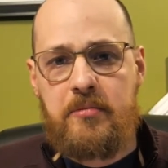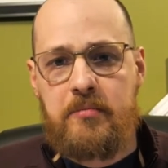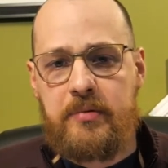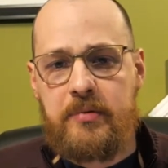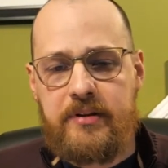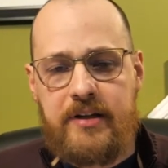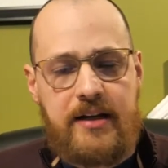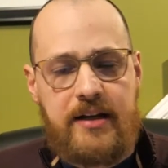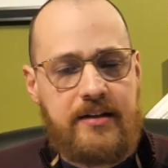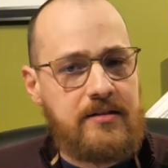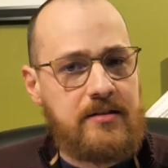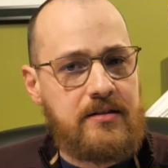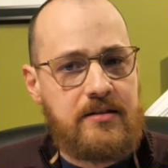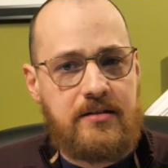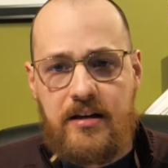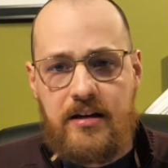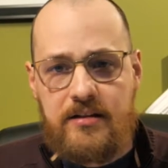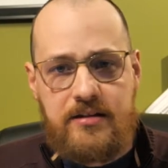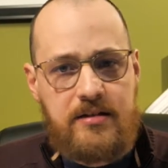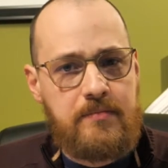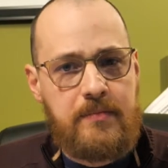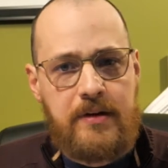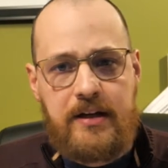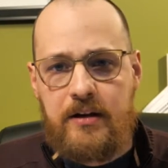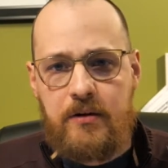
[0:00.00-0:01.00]
But that
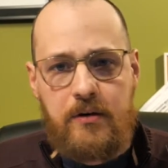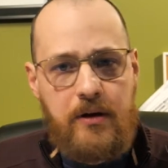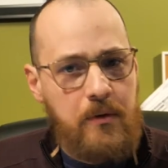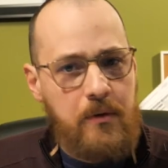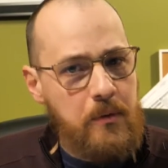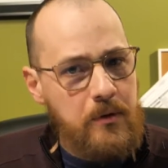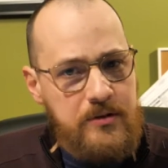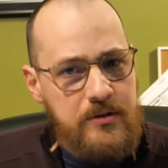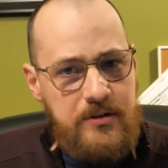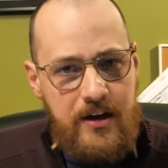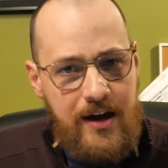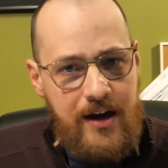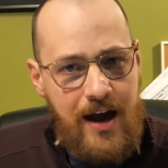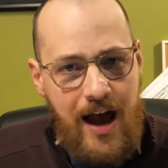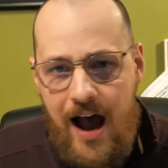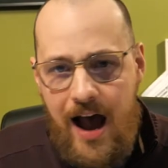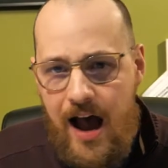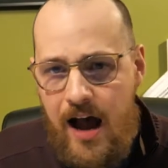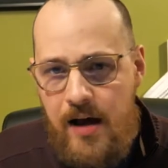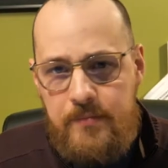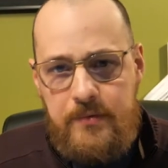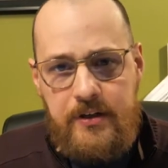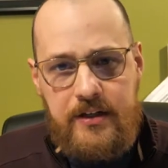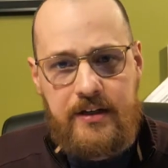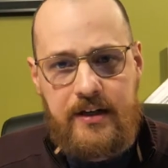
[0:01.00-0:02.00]
doesn't mean it was a
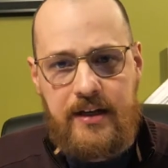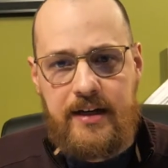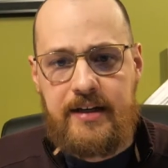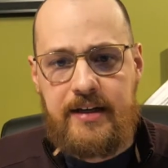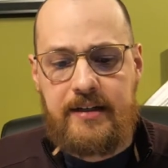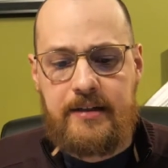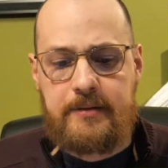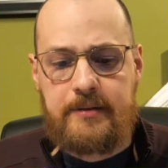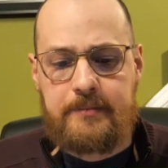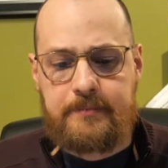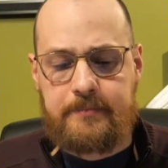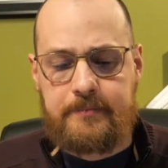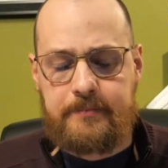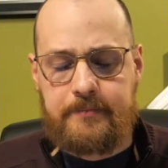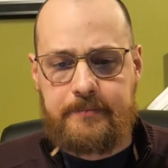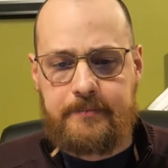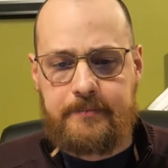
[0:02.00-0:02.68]
common name.